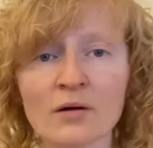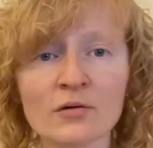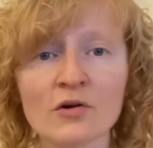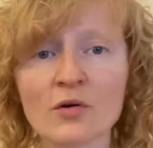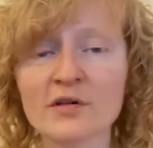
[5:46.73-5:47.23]

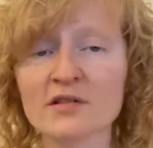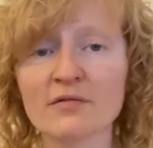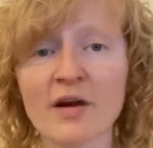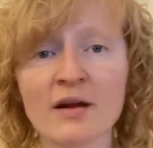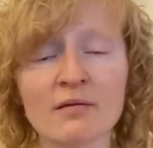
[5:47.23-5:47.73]
Notice
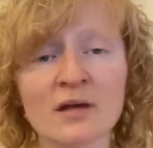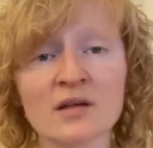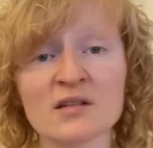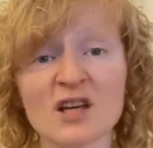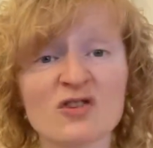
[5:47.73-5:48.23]
if anything
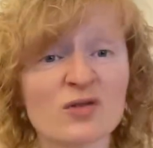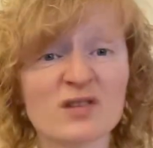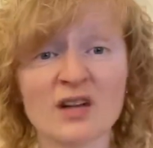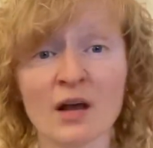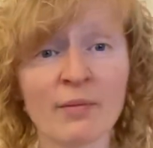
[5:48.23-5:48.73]
is
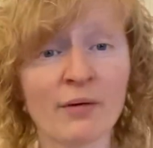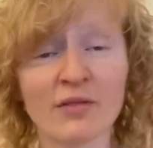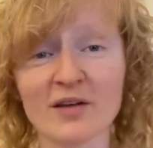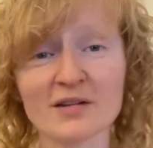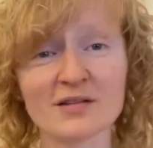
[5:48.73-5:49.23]
interesting about
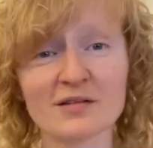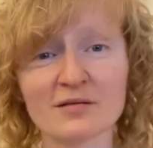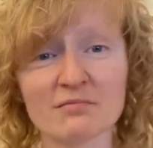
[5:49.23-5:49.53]
this.